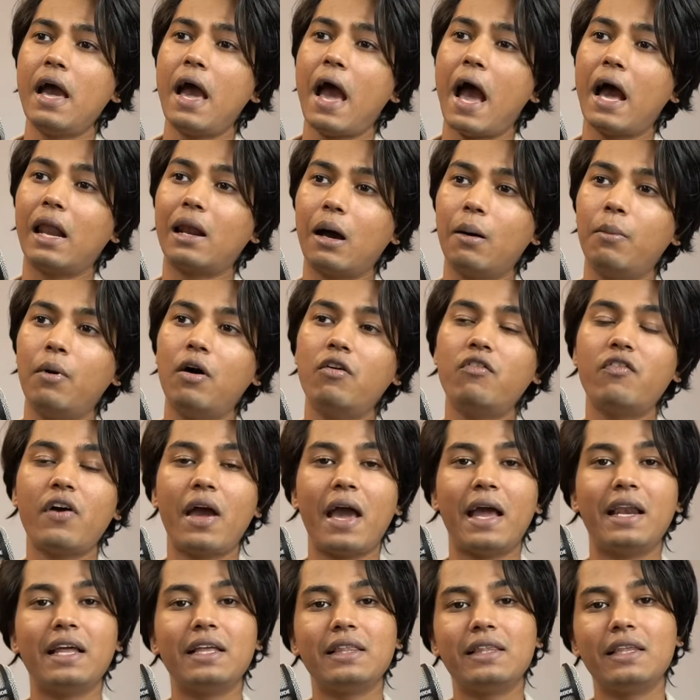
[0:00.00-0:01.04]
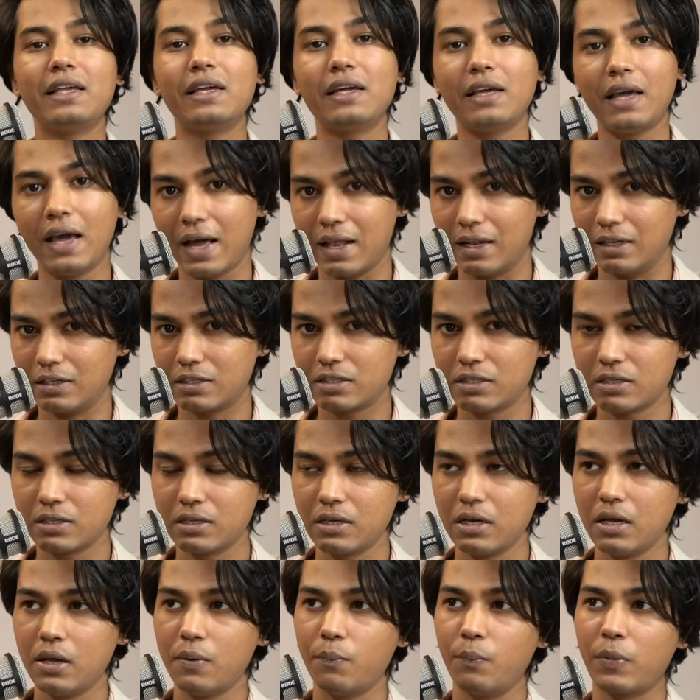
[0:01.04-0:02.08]
And above anything else,
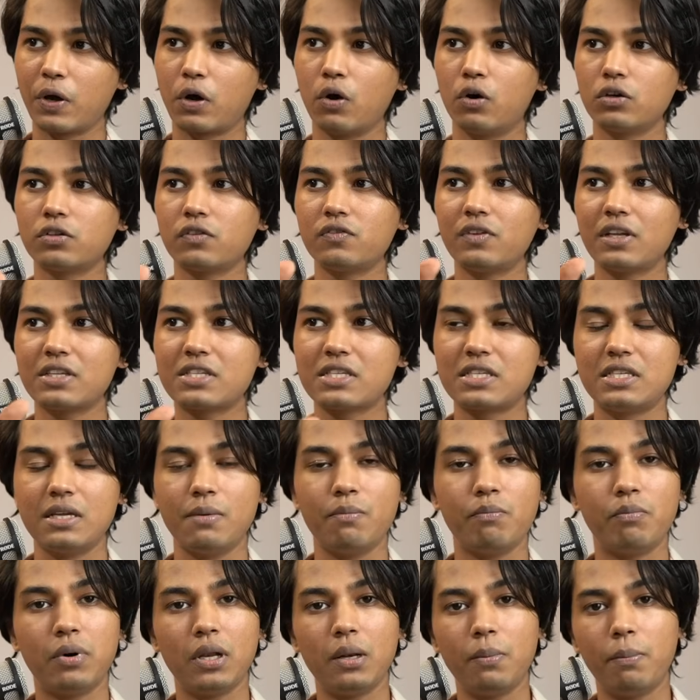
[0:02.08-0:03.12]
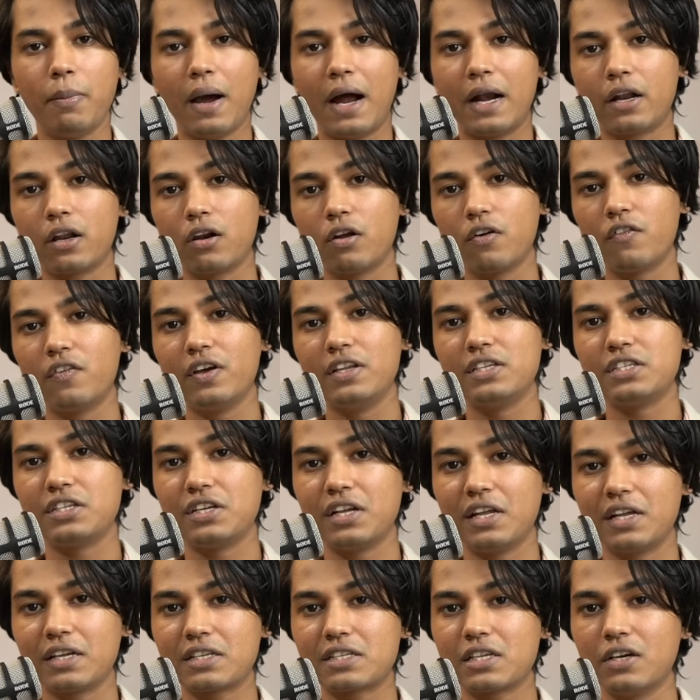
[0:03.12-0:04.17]
because of the simple pattern of
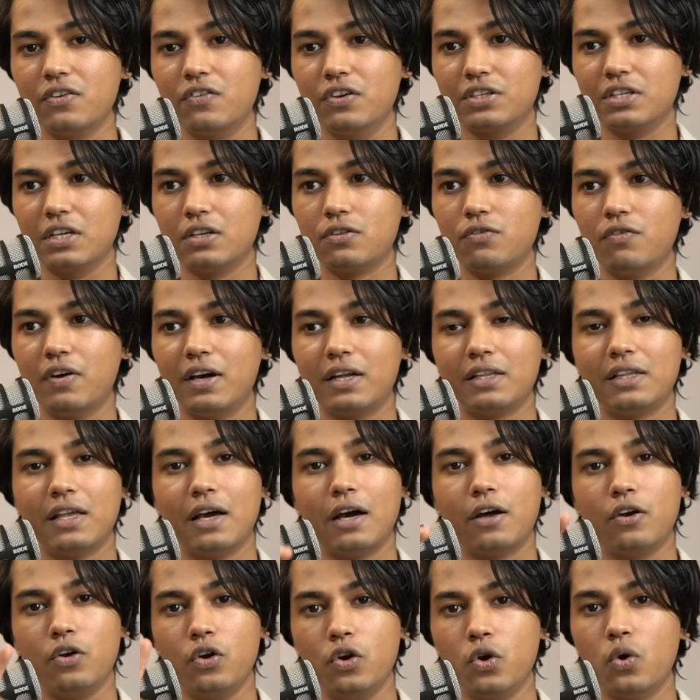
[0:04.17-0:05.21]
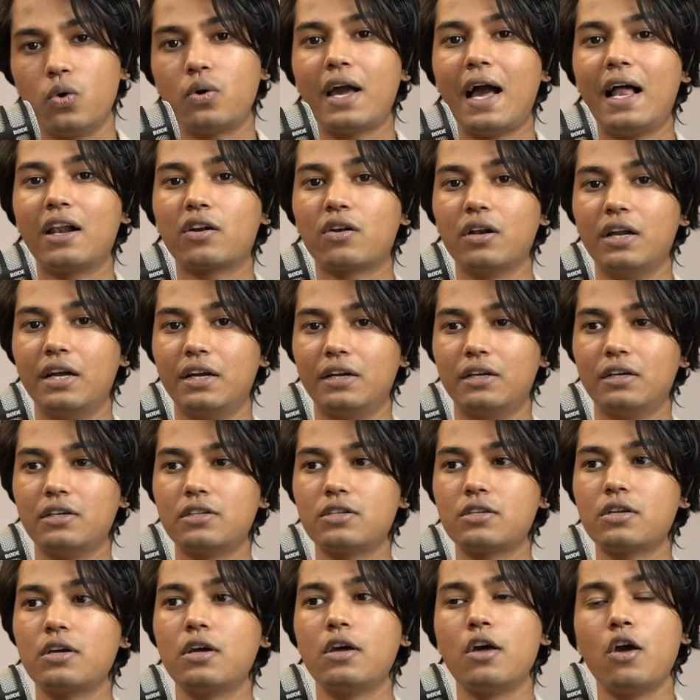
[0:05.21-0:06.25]
engineering services where there are no
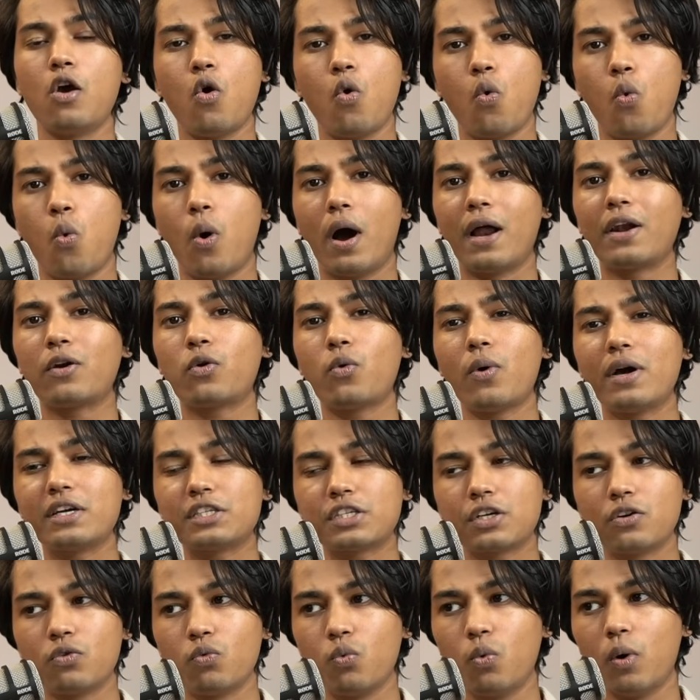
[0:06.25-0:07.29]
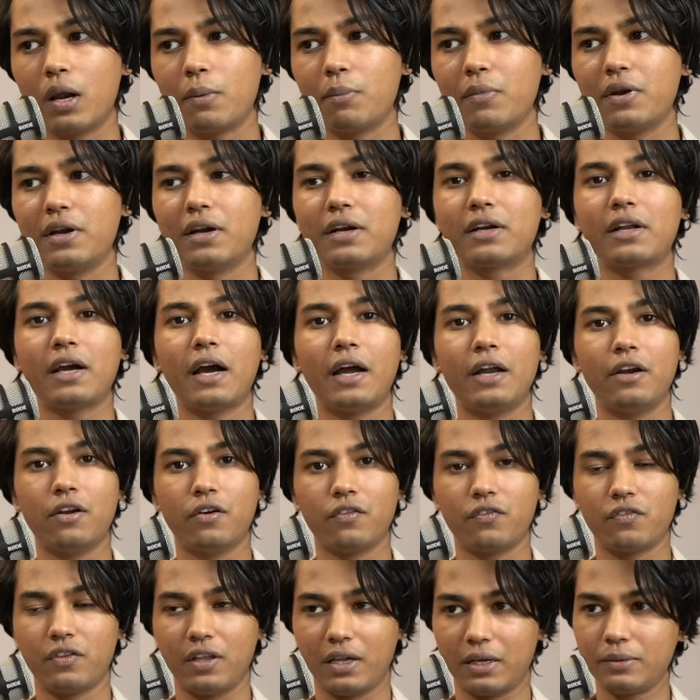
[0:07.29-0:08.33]
calculators, one question, 1 minute kind
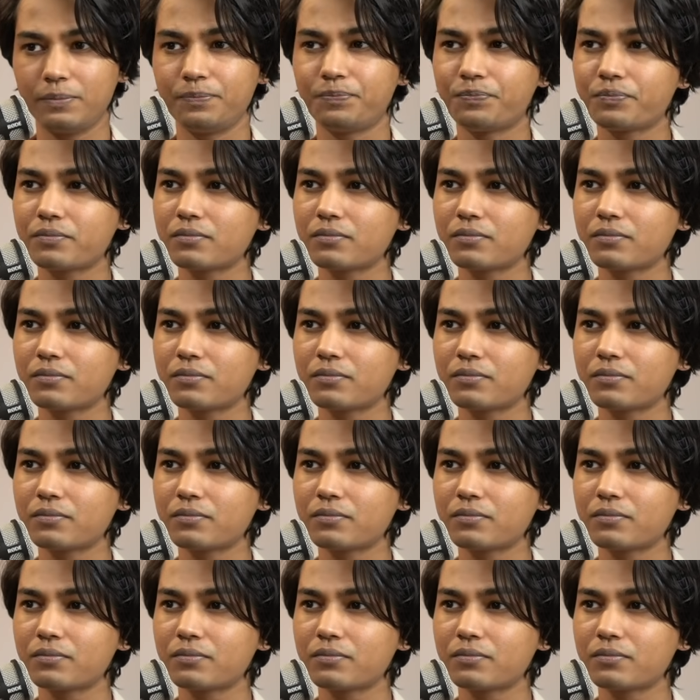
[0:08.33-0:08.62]
of thing,